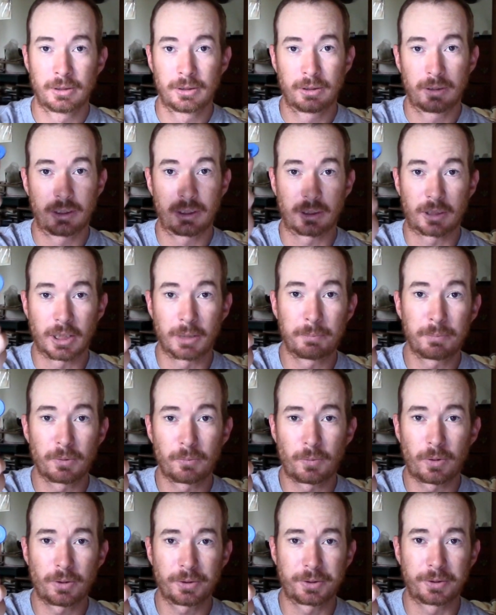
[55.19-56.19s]
and a couple of
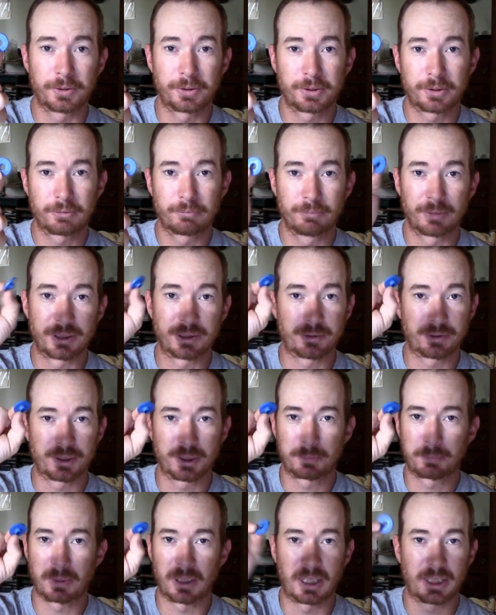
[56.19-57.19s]
washers. These are
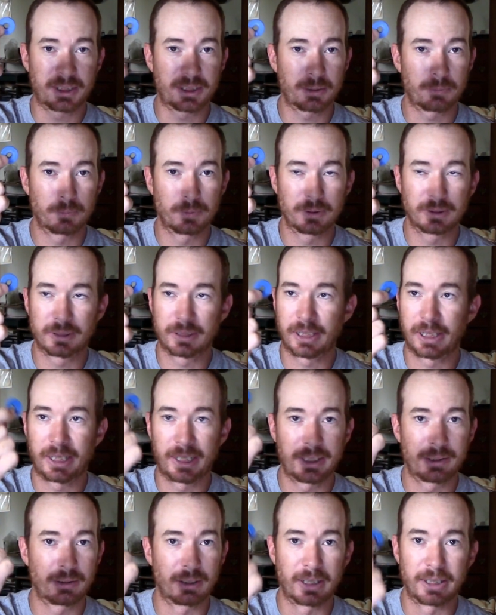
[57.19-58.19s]
just plastic ones that I
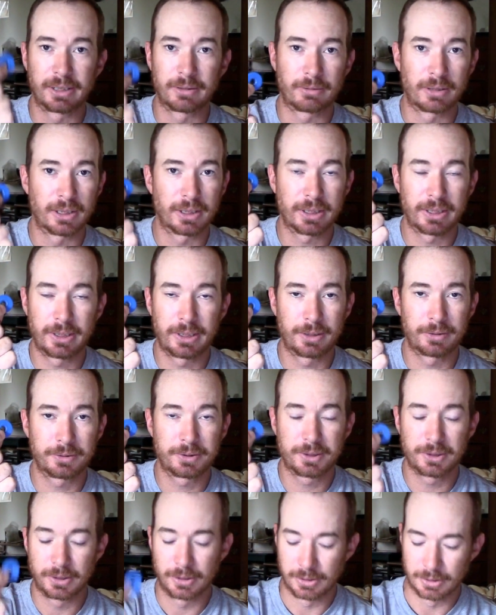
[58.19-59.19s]
had laying around the house.